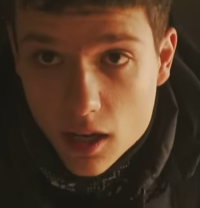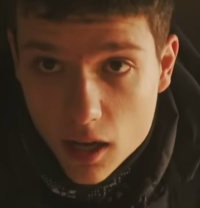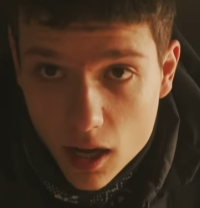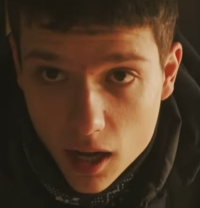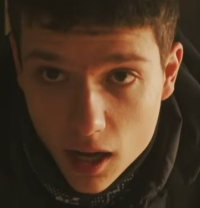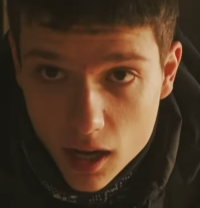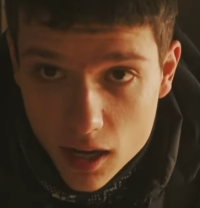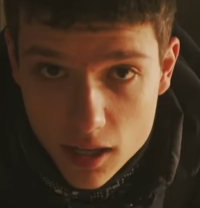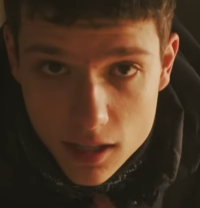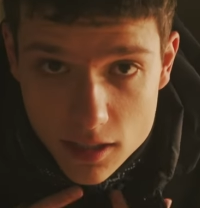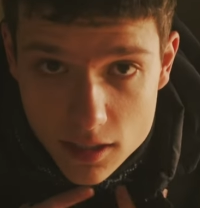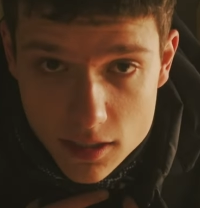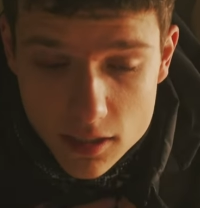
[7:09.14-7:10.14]
Oh,
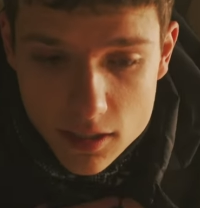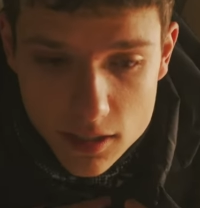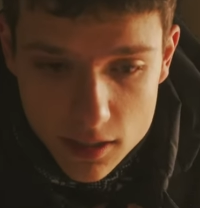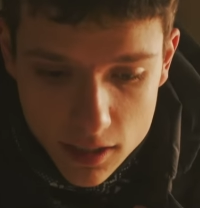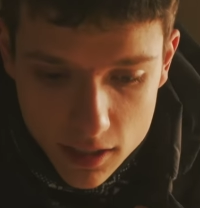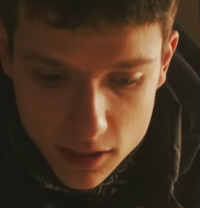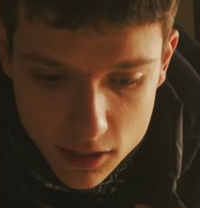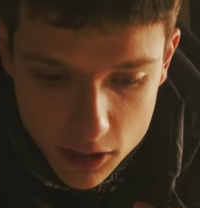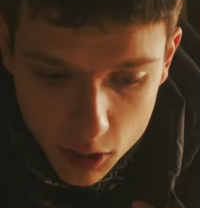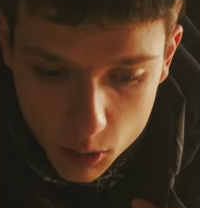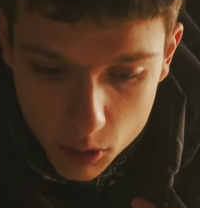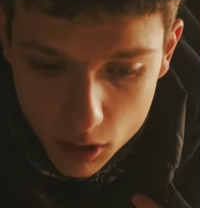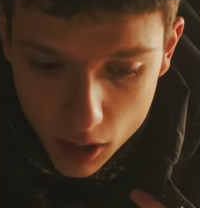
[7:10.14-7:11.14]
it's
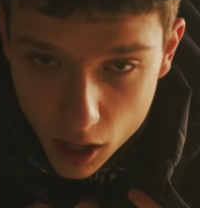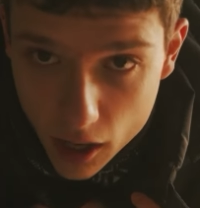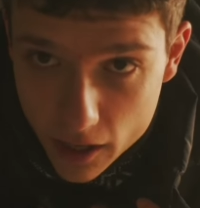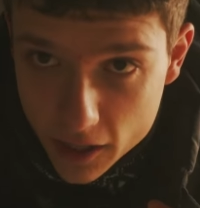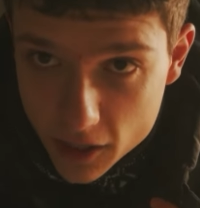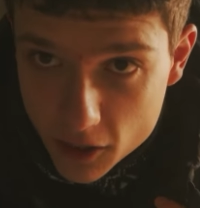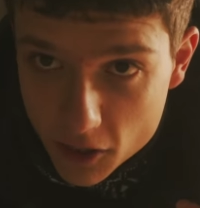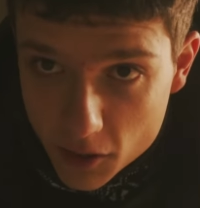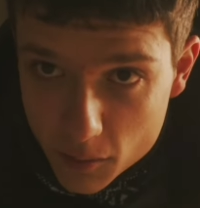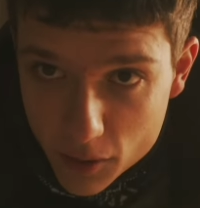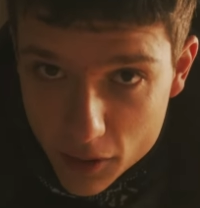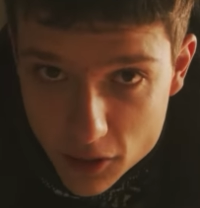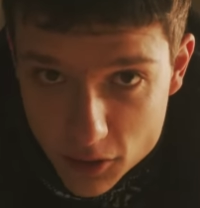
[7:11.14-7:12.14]
so hot in here
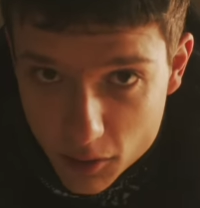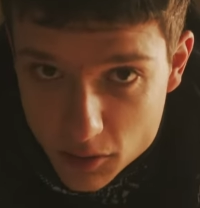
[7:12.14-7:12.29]
compared to